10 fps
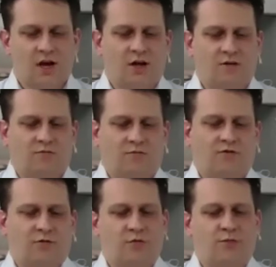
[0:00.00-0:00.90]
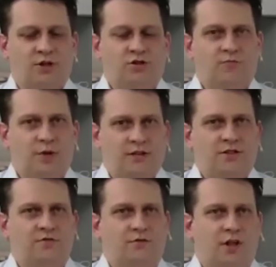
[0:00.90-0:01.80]
from a bunch of
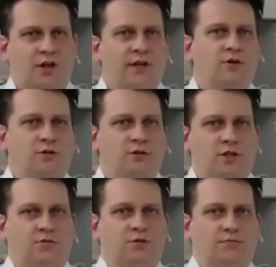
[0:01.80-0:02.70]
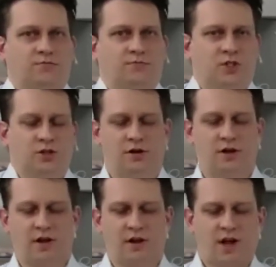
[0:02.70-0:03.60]
pens that were lying on the table. So
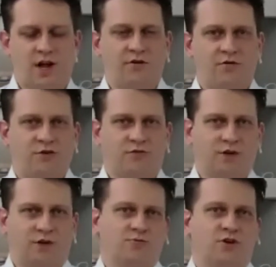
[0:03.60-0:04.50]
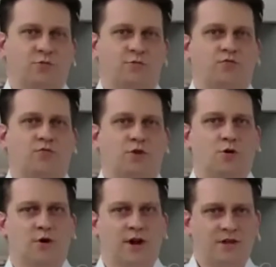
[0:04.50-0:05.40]
now I can either move the camera a bit more
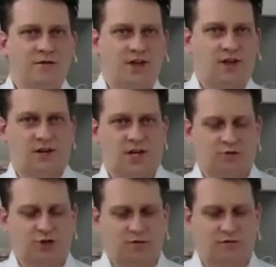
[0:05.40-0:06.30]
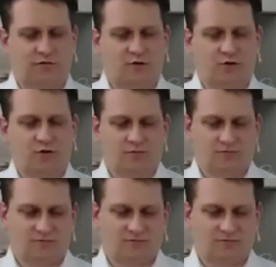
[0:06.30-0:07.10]
away and capture the full